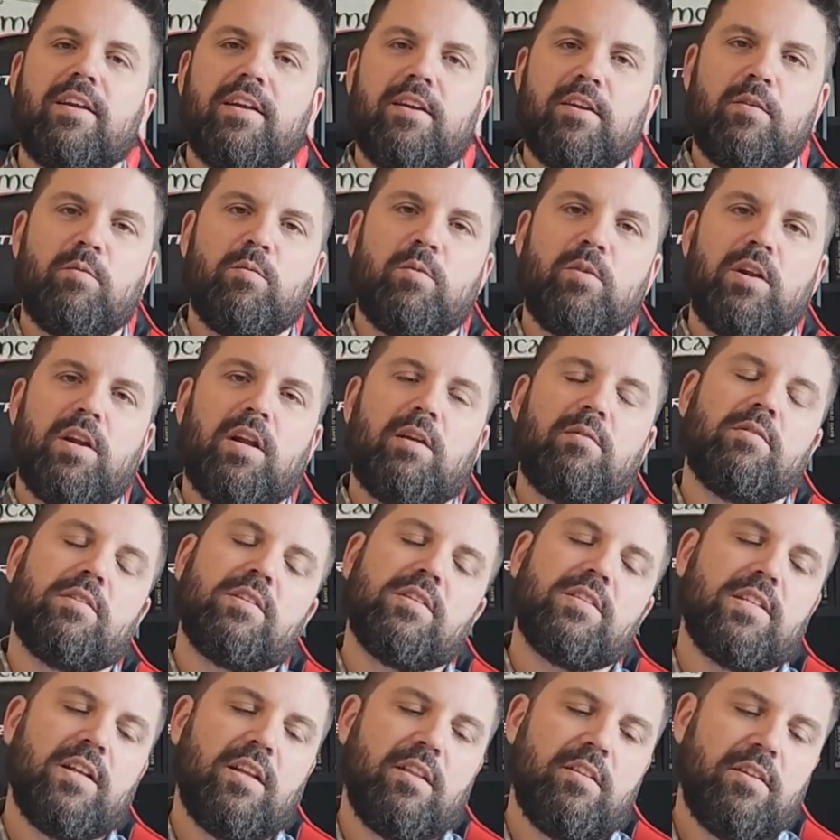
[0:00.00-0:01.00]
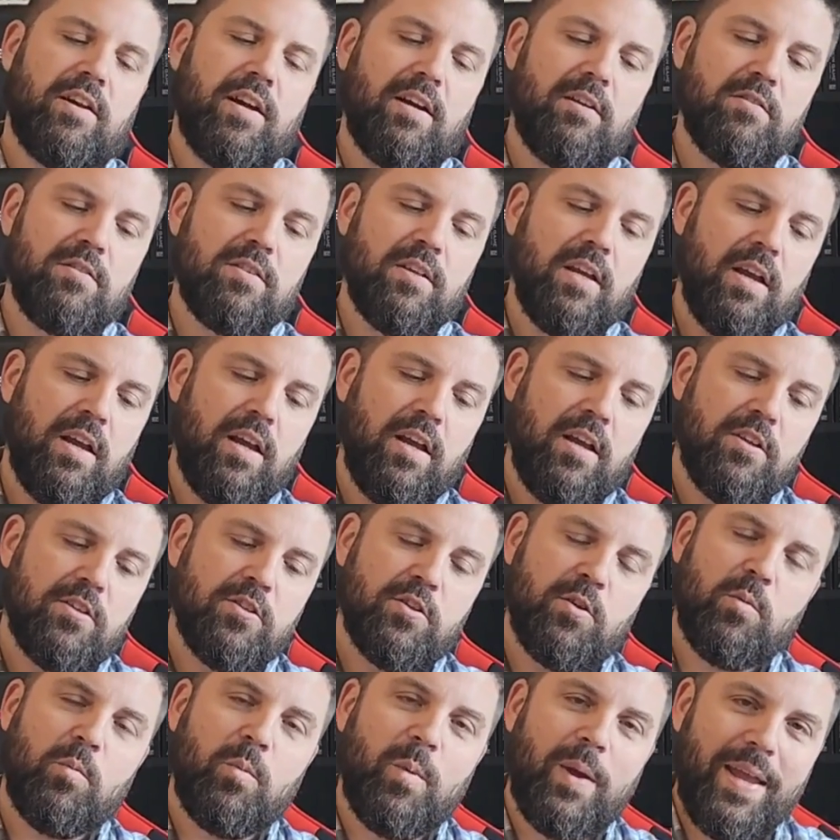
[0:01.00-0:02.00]
They weren't able to sell their house.
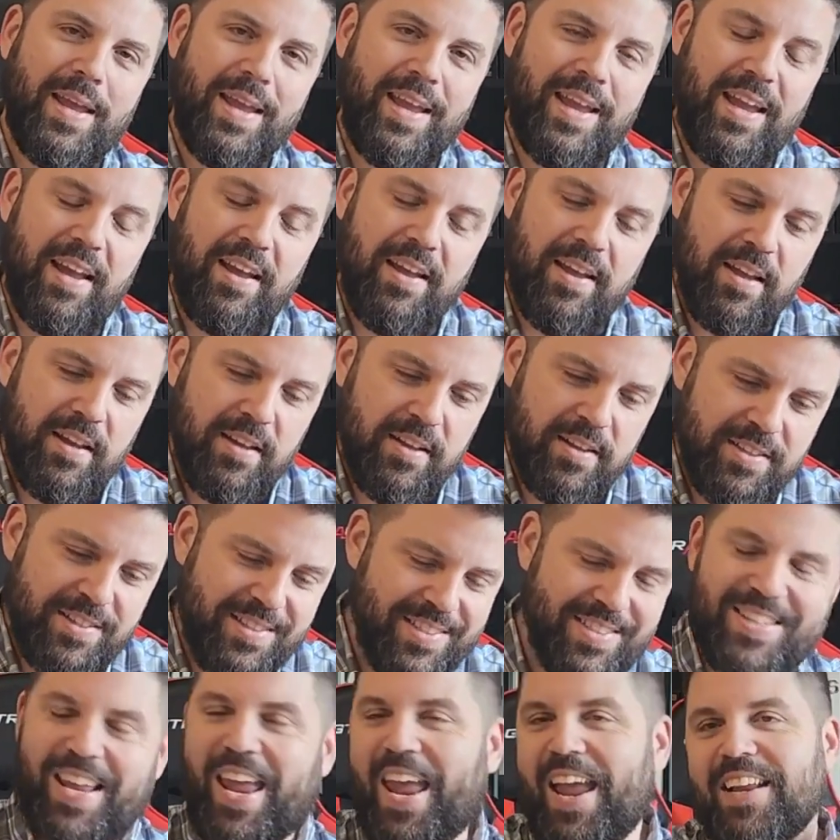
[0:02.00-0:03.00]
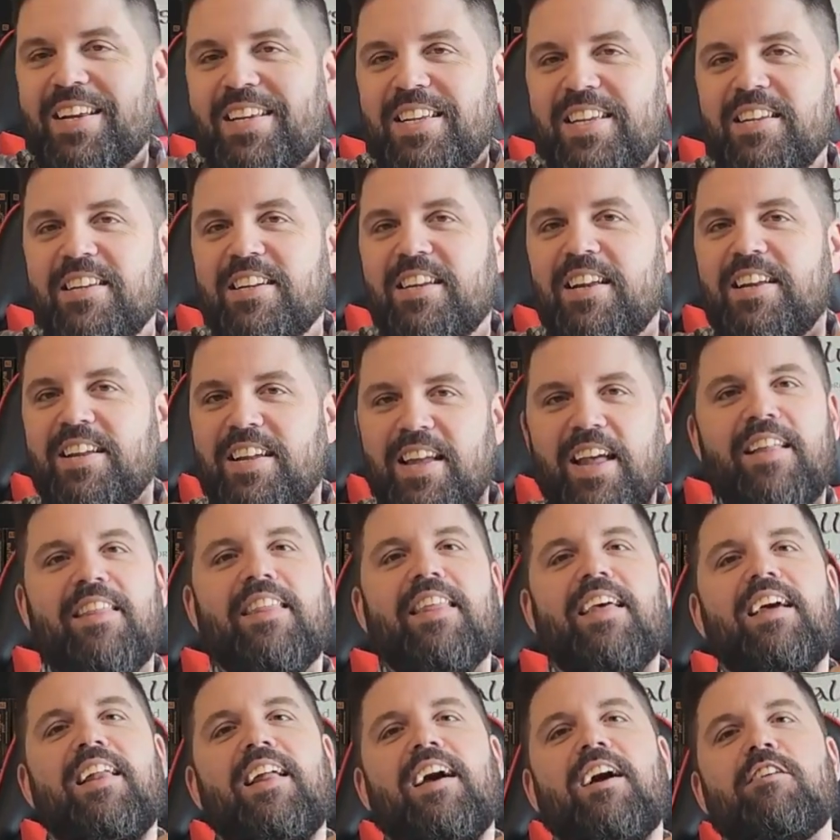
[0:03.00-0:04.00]
So we snagged it and
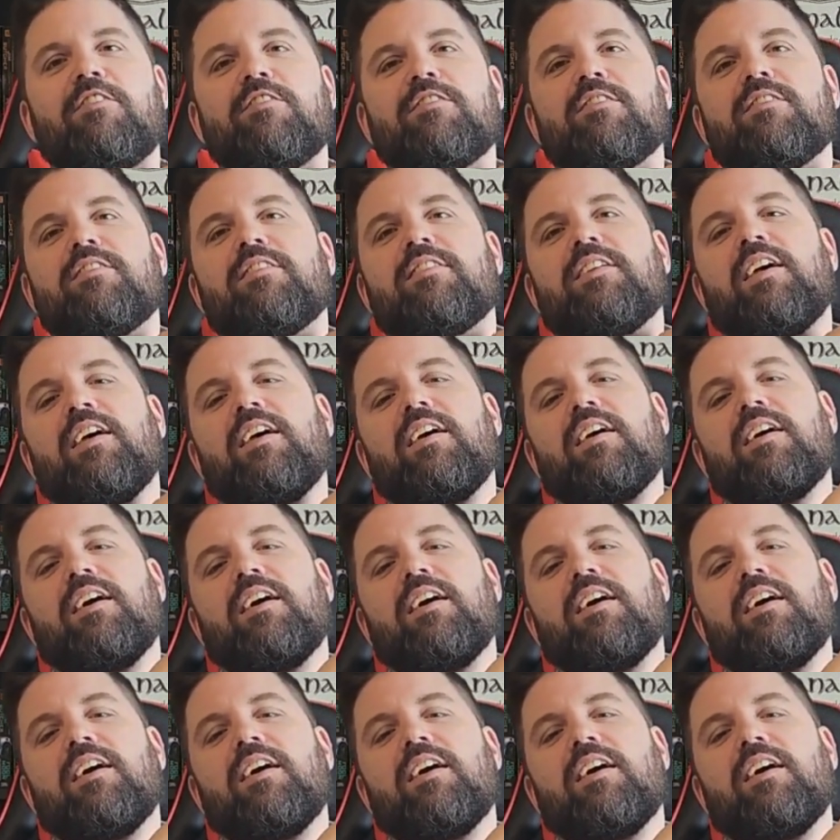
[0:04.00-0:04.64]
got that house.